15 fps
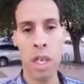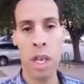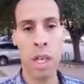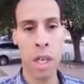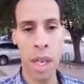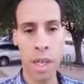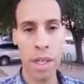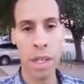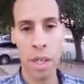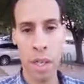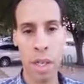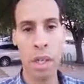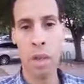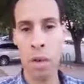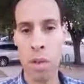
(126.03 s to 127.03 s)
a lot of
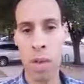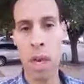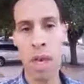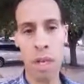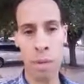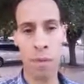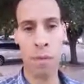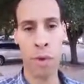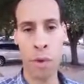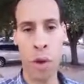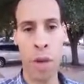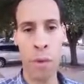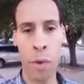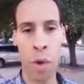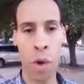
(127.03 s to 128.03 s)
shit going on
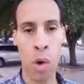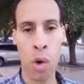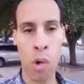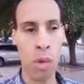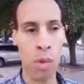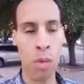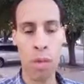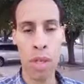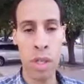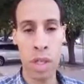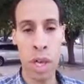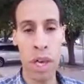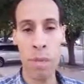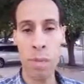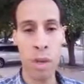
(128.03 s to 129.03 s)
throughout the whole
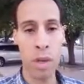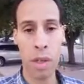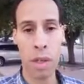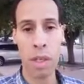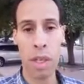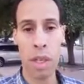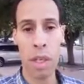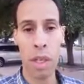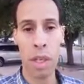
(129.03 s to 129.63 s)
entire America.